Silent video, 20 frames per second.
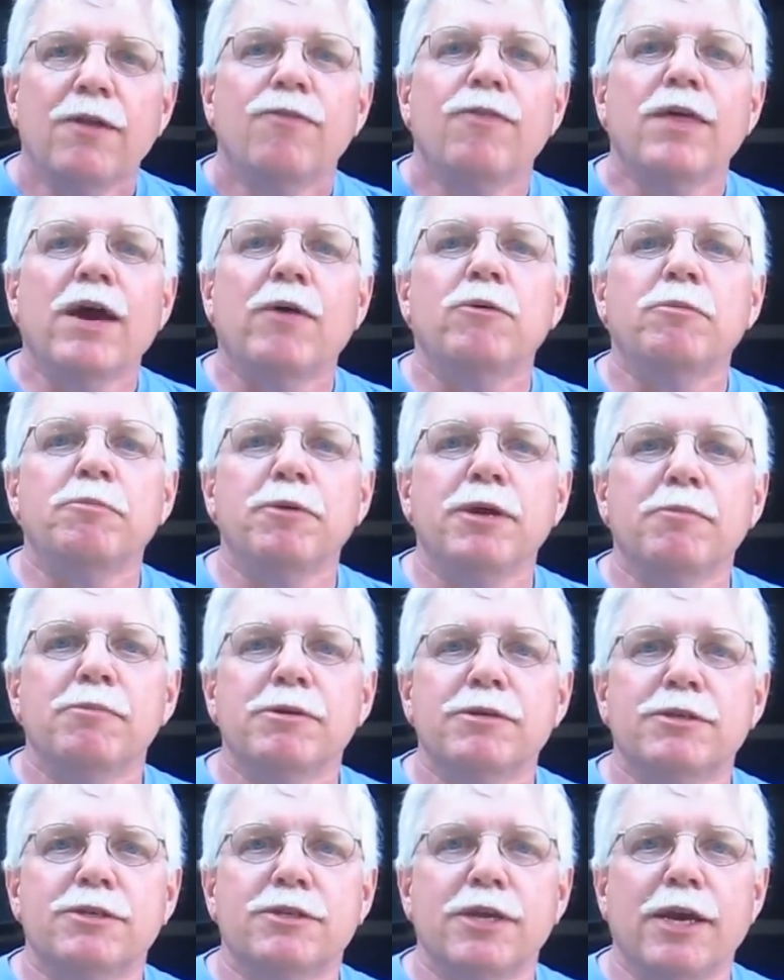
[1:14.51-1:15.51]
That would be a
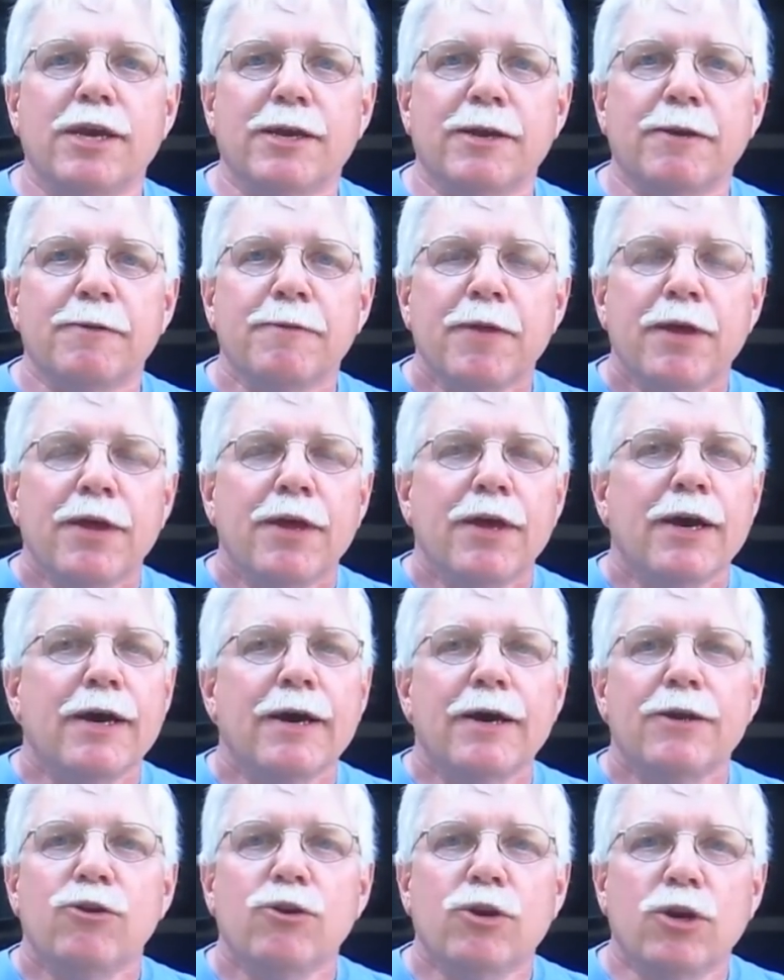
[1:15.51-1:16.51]
mistake.
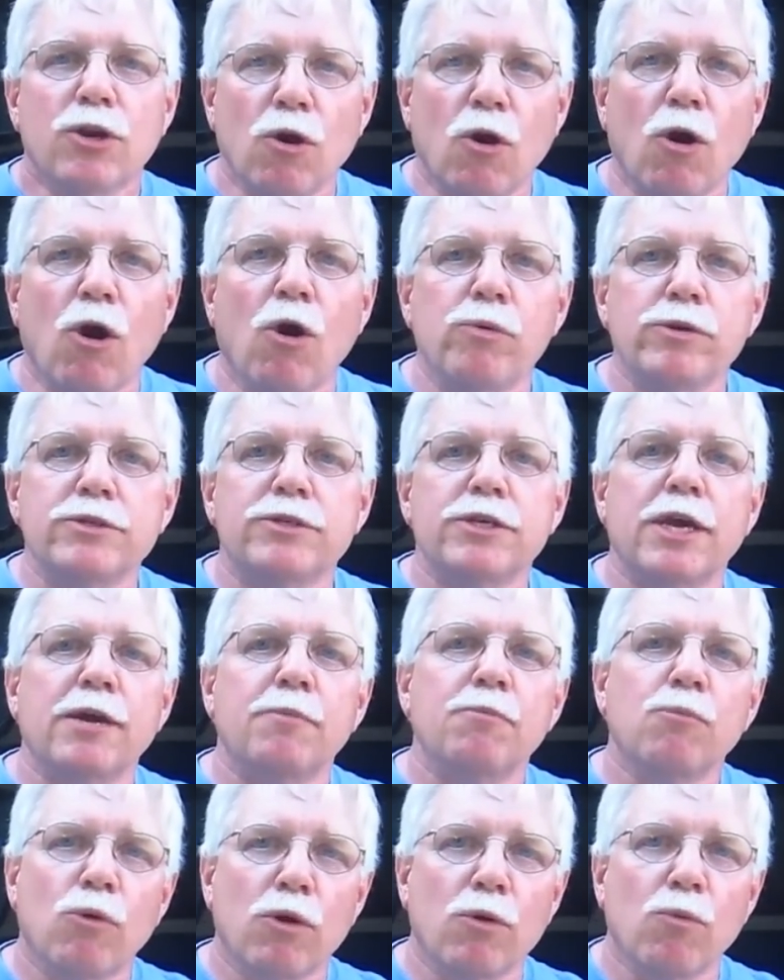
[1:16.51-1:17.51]
You can always
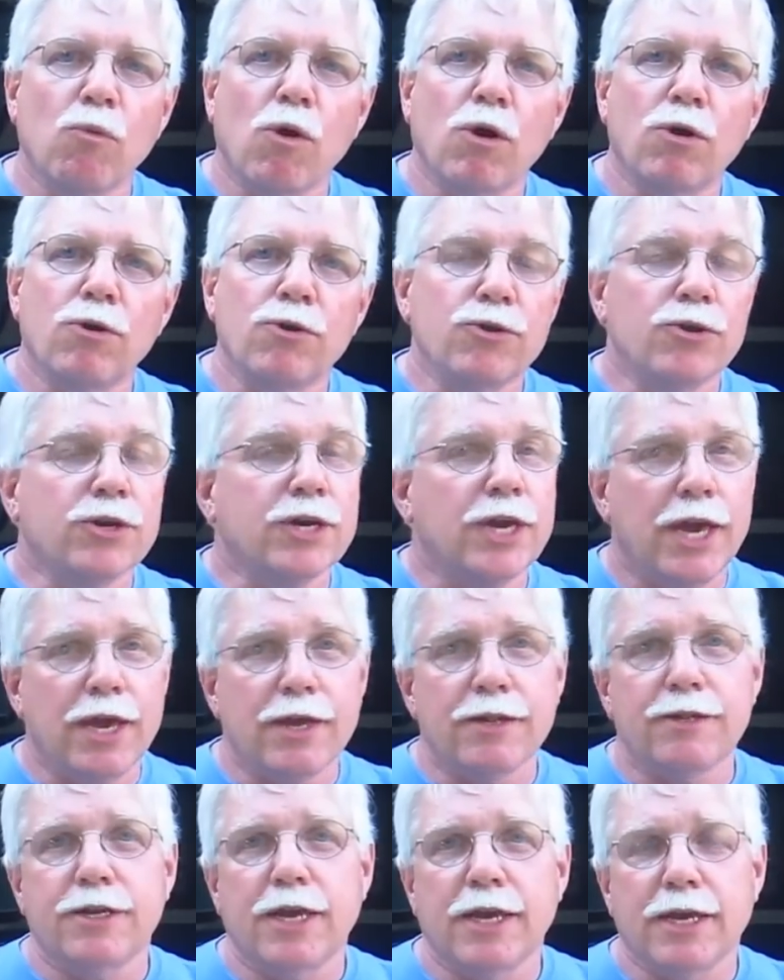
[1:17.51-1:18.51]
add more water, and you
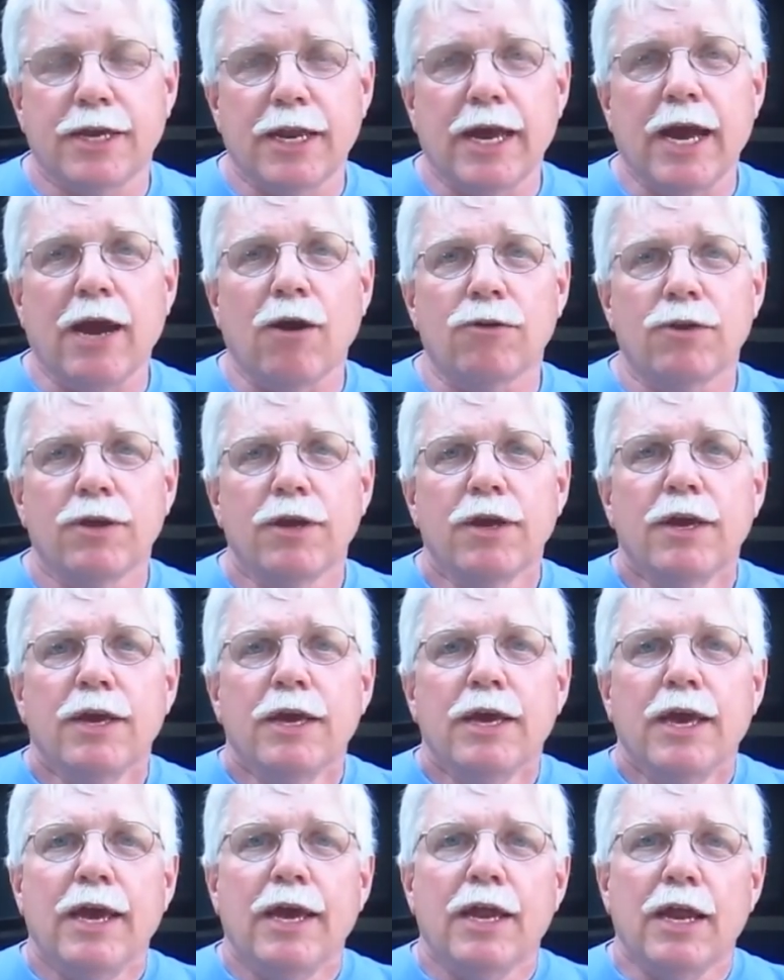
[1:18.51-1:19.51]
can't take it out.
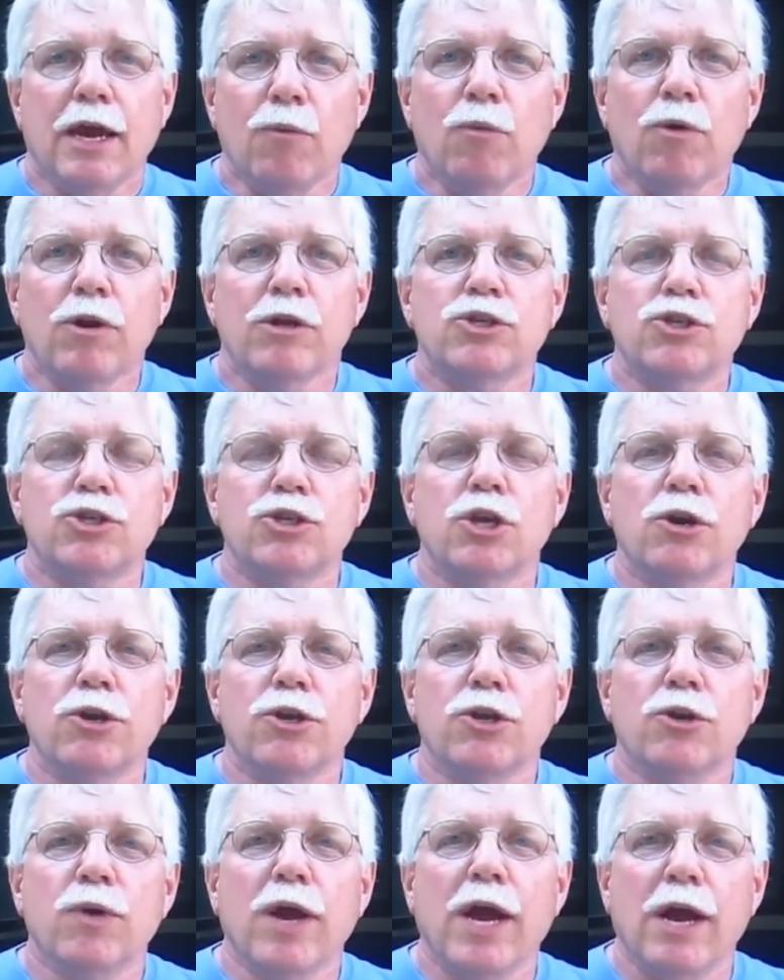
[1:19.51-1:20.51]
And I want to show
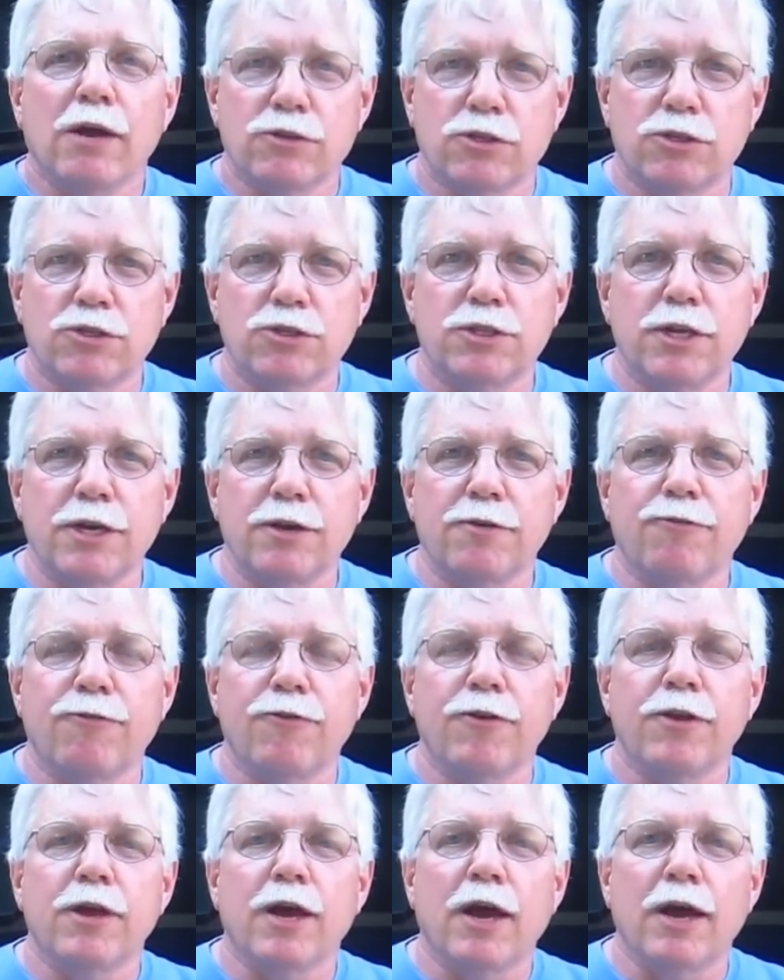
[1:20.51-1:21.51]
you how stiff
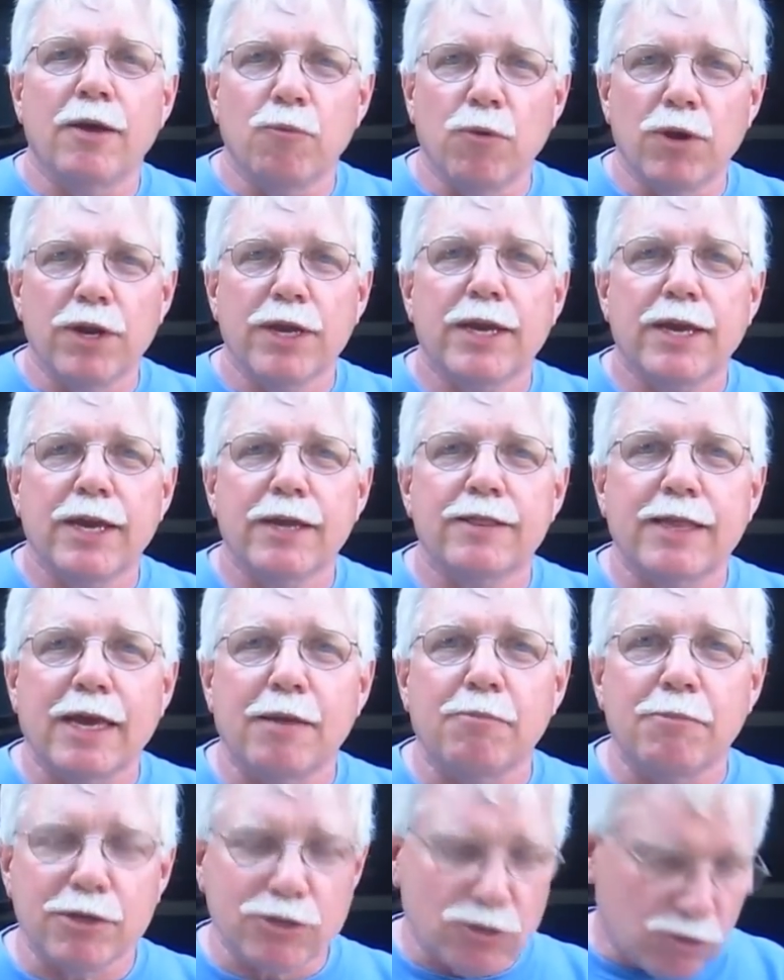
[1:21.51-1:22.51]
I want to get
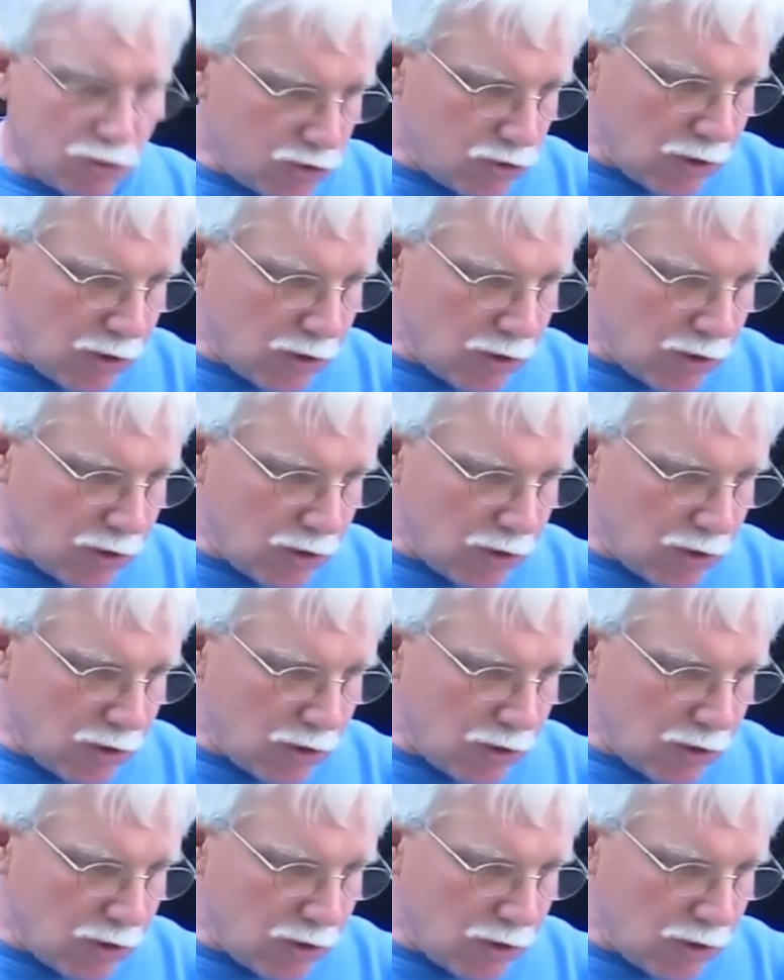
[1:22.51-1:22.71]
that mixture.